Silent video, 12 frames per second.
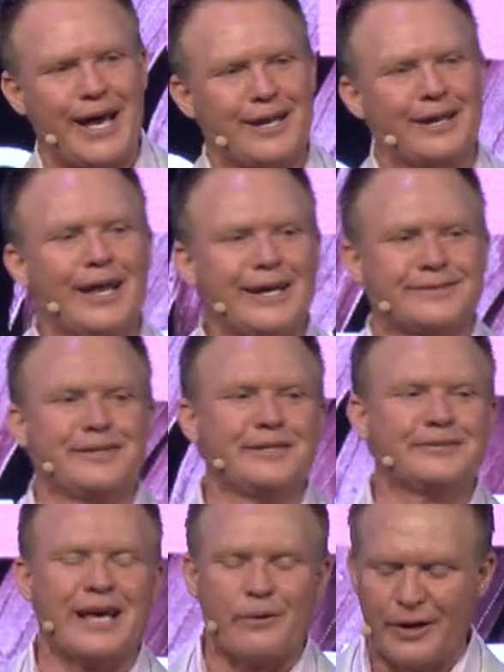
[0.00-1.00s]
at
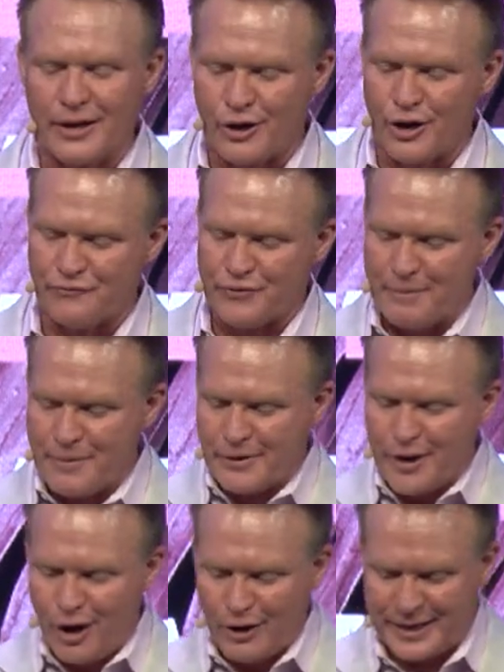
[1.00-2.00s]
lessons that we learn from the
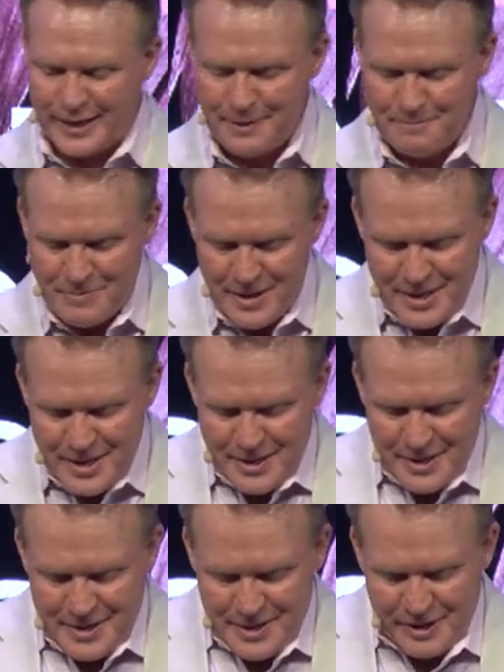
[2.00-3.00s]
donkey,
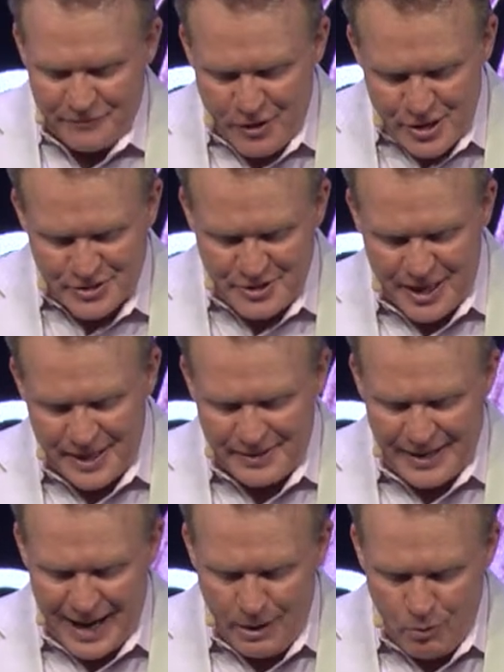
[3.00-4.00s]
the first thing
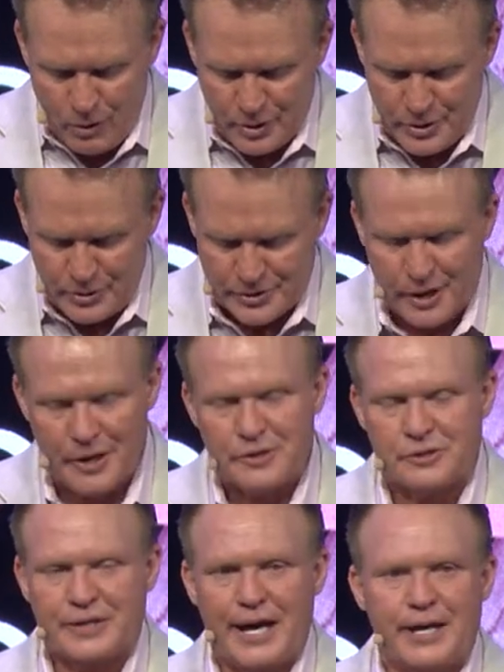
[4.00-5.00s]
that I want you to
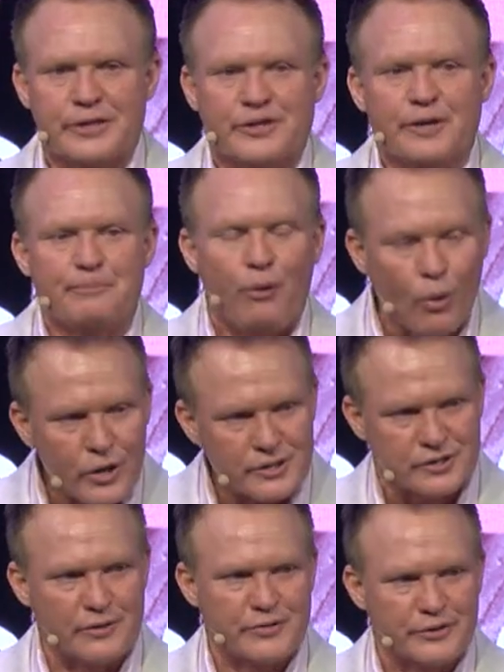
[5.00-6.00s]
understand is the
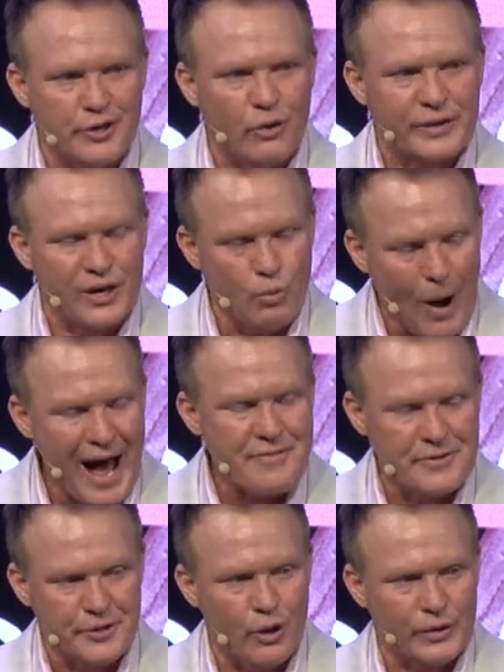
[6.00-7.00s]
importance of the donkey. Why
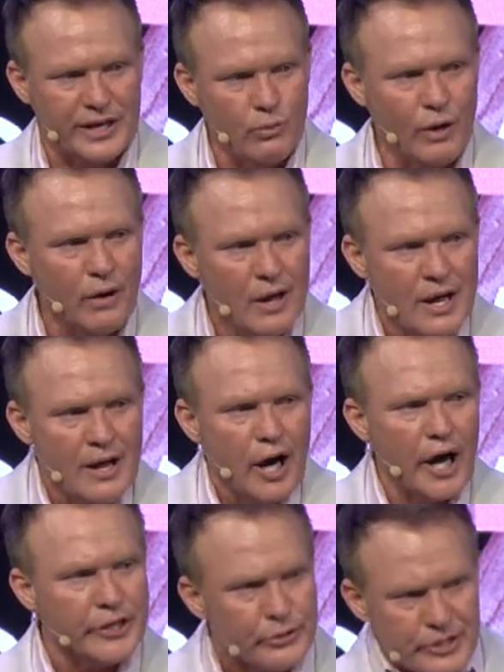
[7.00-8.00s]
the donkey? Well,
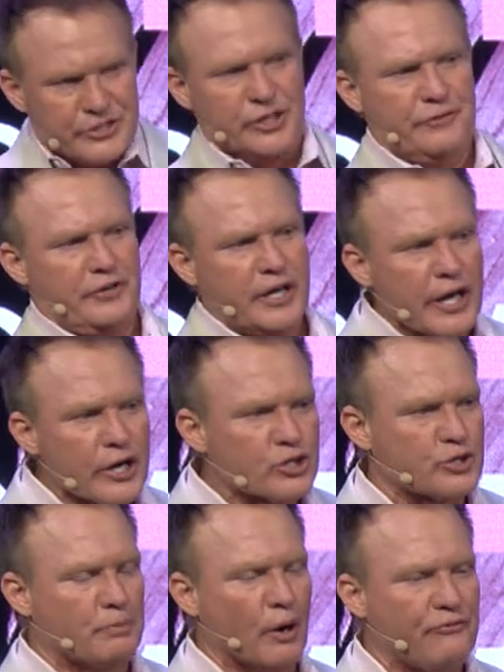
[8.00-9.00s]
hundreds of
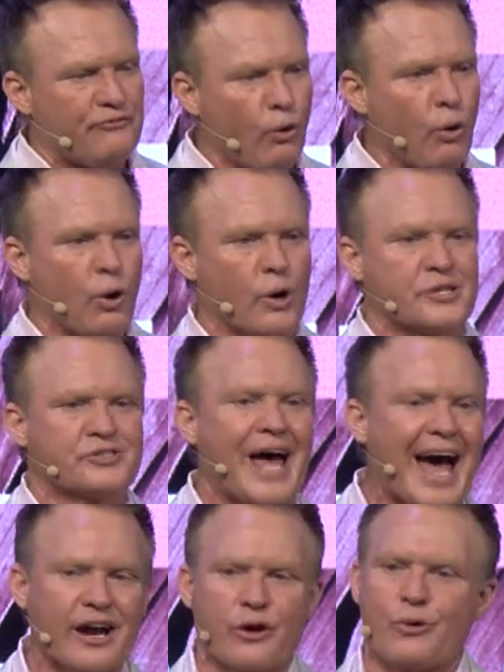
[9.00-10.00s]
years before
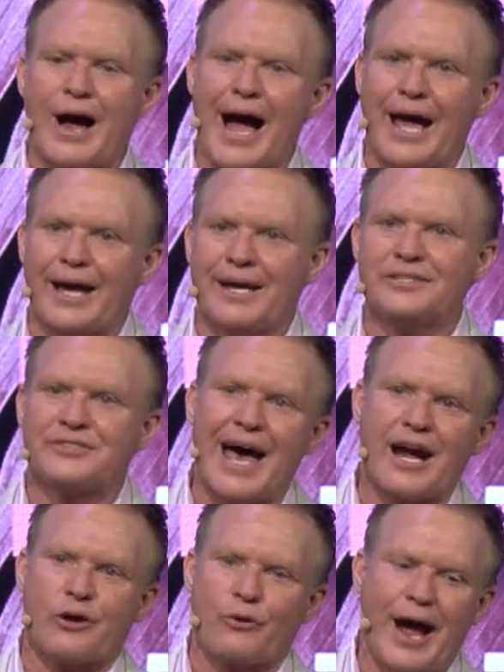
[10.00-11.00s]
Zechariah, in
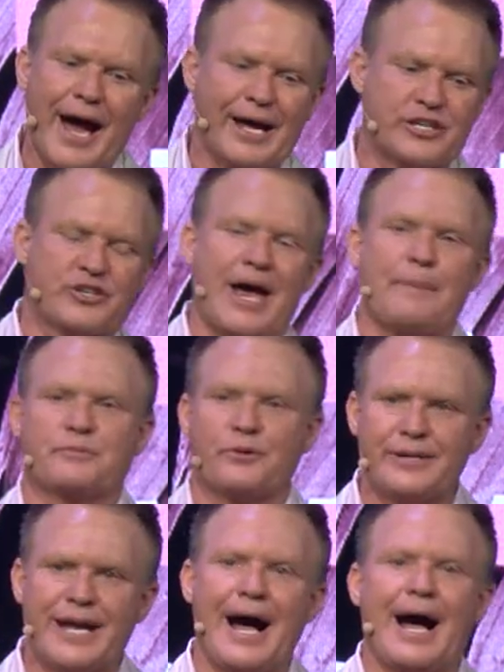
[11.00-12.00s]
Zechariah
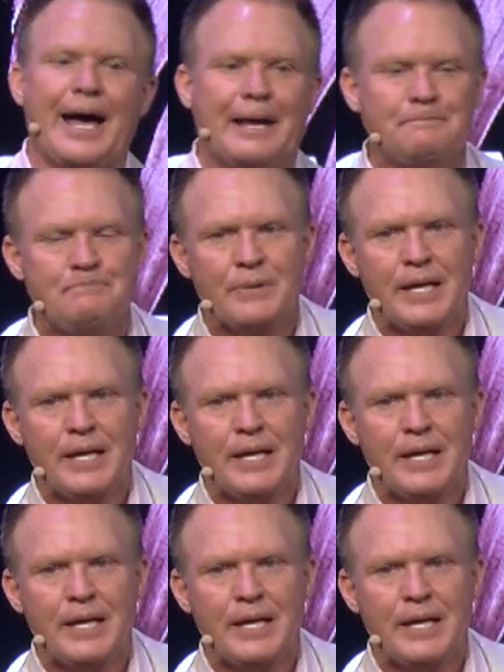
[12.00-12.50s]
chapter 9,